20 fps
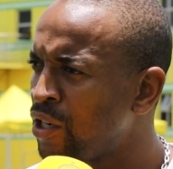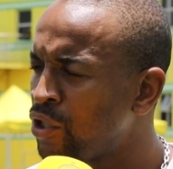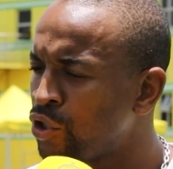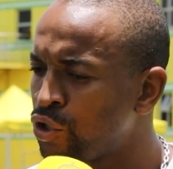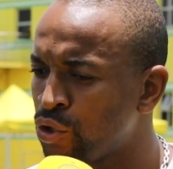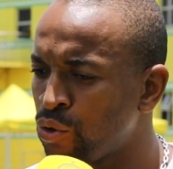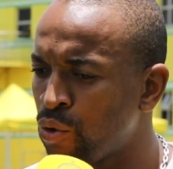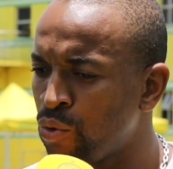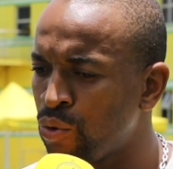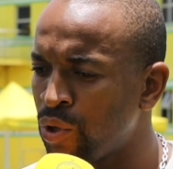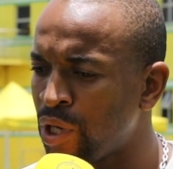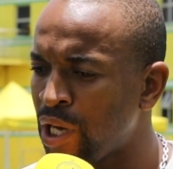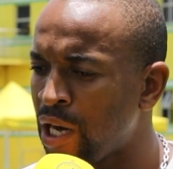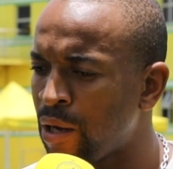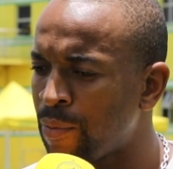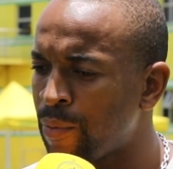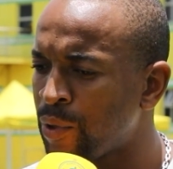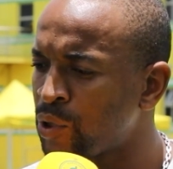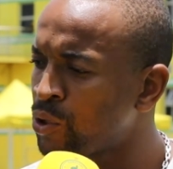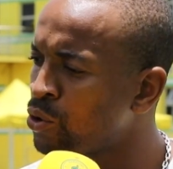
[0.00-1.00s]
shown
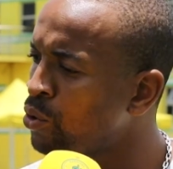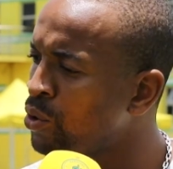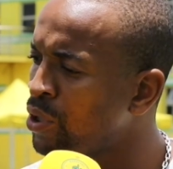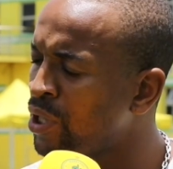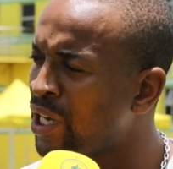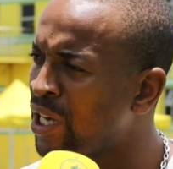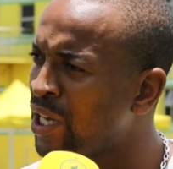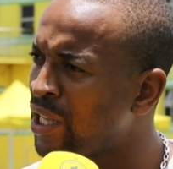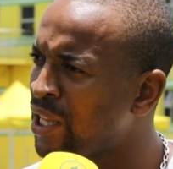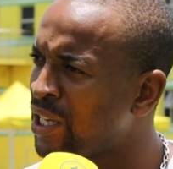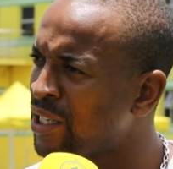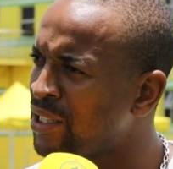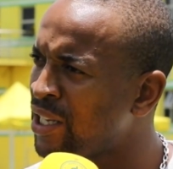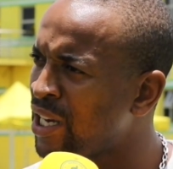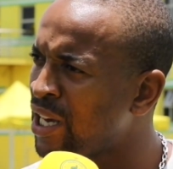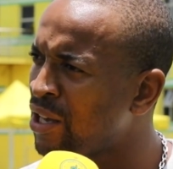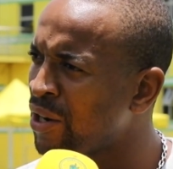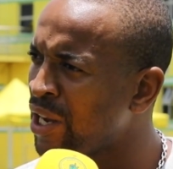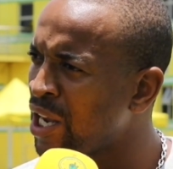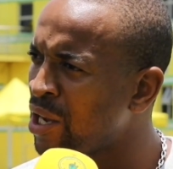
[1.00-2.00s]
that they are